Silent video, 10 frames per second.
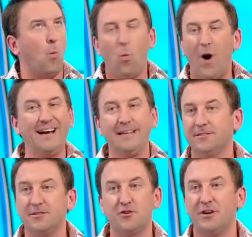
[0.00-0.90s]

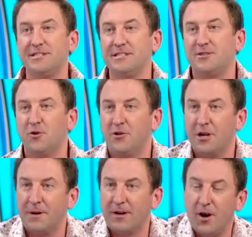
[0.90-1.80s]
wild and crazy story
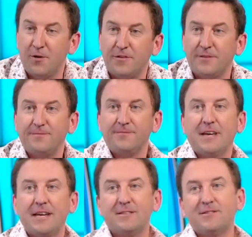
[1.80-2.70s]
about over
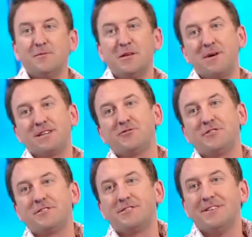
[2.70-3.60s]
getting too many batteries.